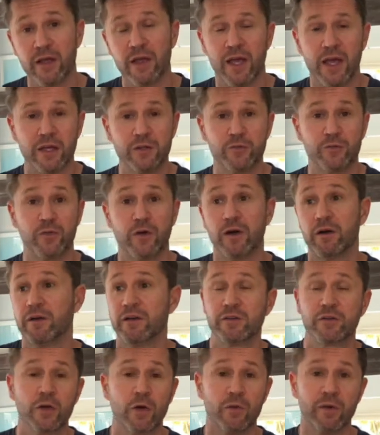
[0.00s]
as far as
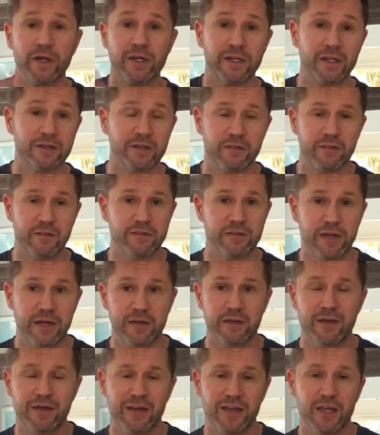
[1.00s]
going into the day.
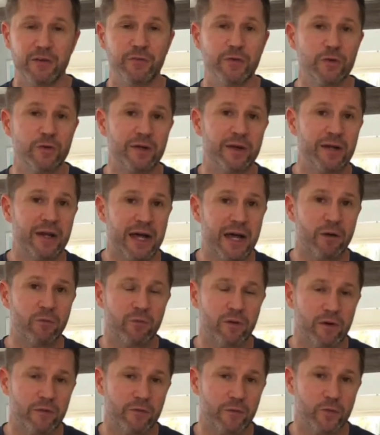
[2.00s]
If you're not one
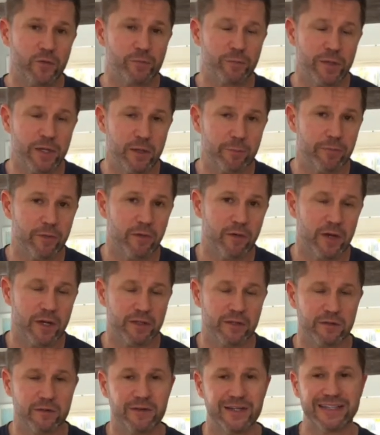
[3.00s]
of those people and
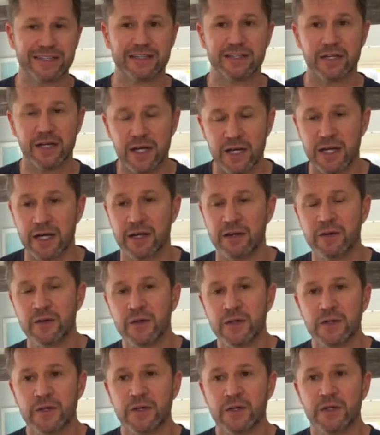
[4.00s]
you're like,
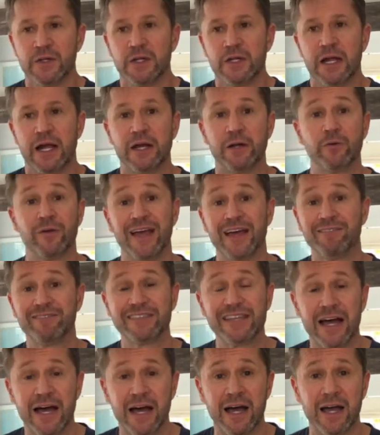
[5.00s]
I don't have
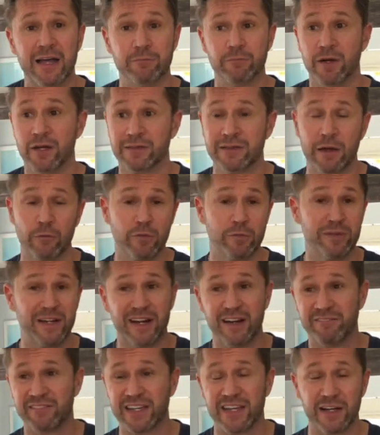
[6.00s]
time, like that would mean I
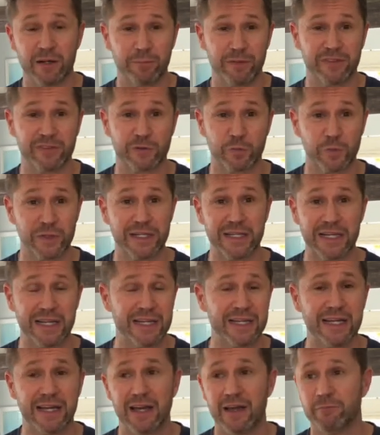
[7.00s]
have to get up at 3
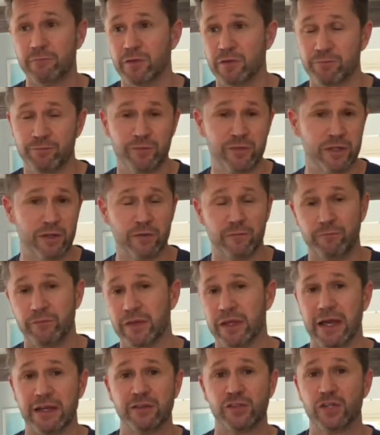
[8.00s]
a.m. or,
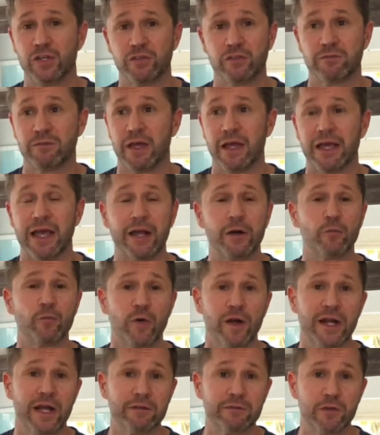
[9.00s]
I got to
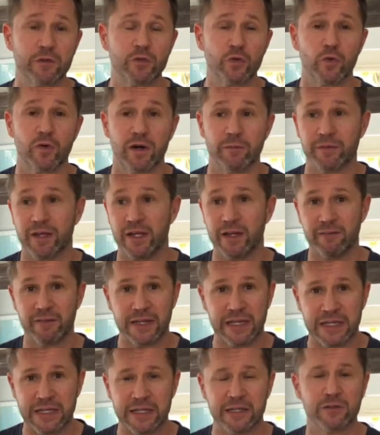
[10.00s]
run out the door. I'm getting the
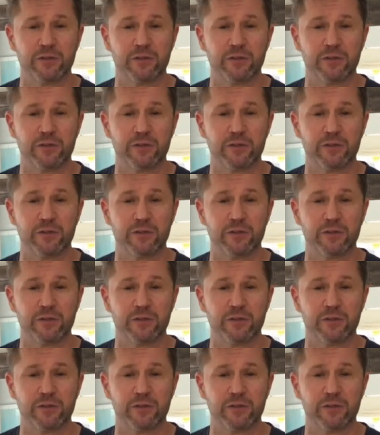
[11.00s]
kids